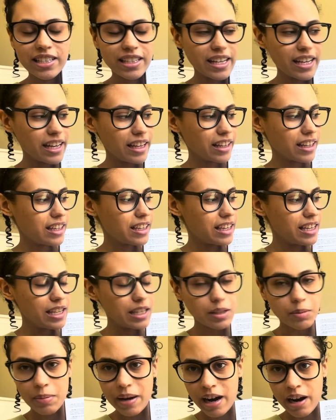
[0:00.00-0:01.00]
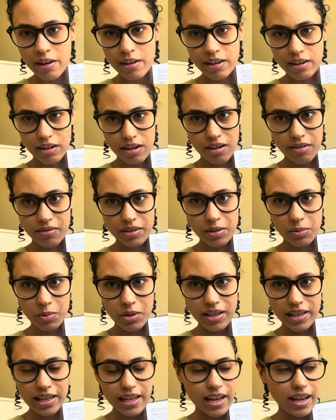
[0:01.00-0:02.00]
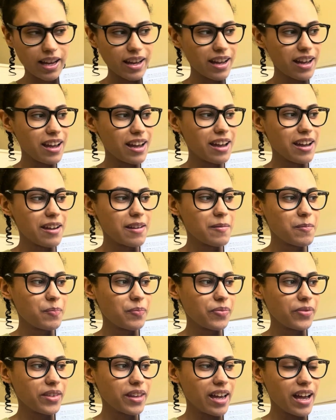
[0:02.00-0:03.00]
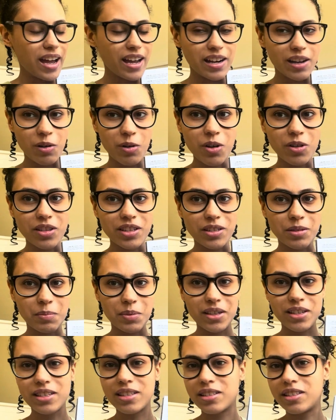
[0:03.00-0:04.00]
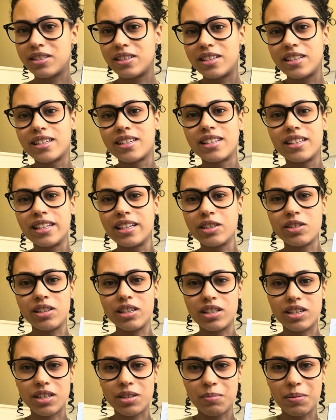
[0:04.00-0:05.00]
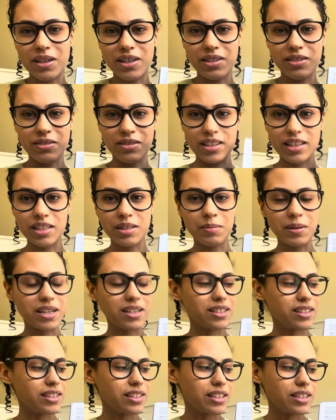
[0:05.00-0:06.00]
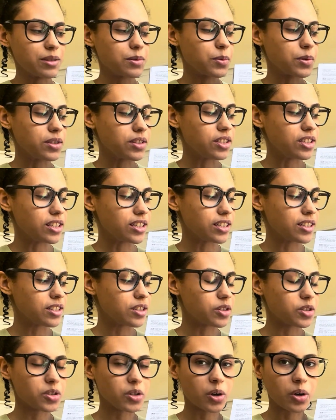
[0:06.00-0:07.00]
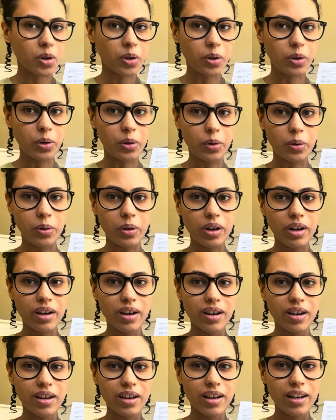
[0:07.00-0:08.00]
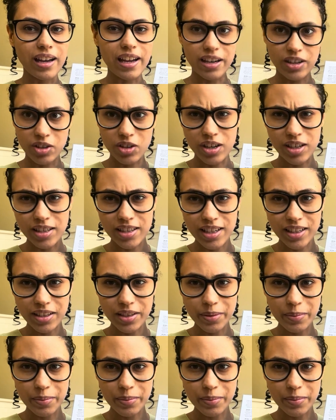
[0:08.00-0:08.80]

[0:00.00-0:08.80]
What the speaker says: day, like each paragraph is one day. And I got this book just literally just because of this, because this was just so interesting to